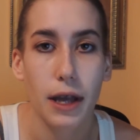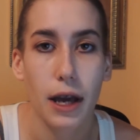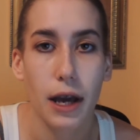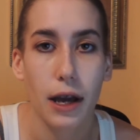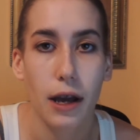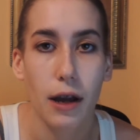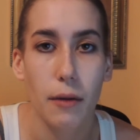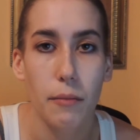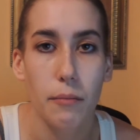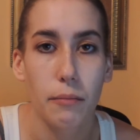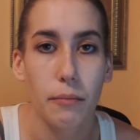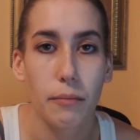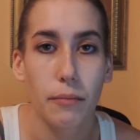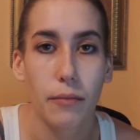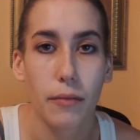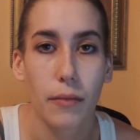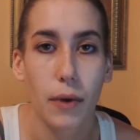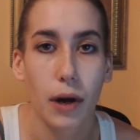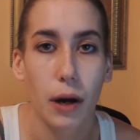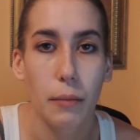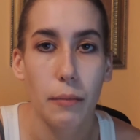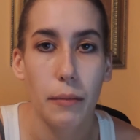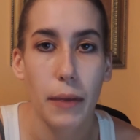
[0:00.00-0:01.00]

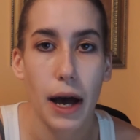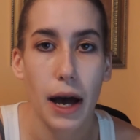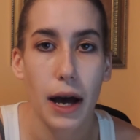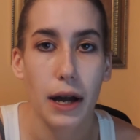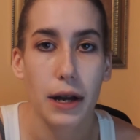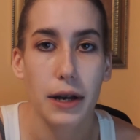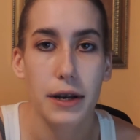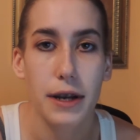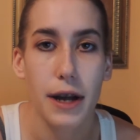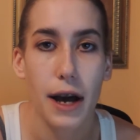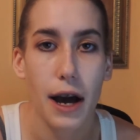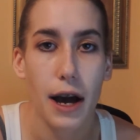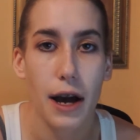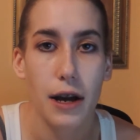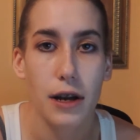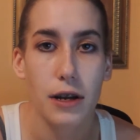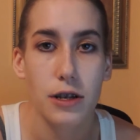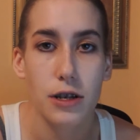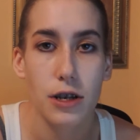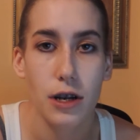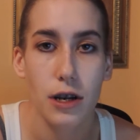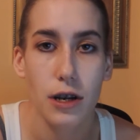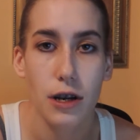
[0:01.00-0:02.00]
a mad
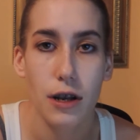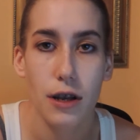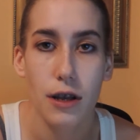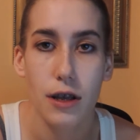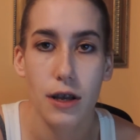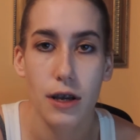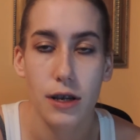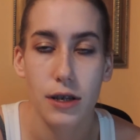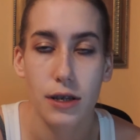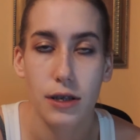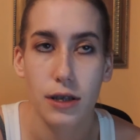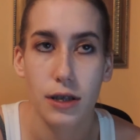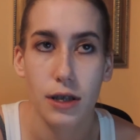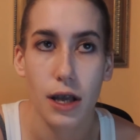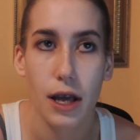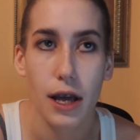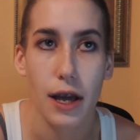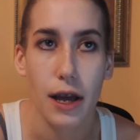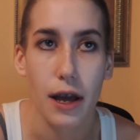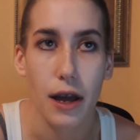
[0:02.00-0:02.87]
dash into this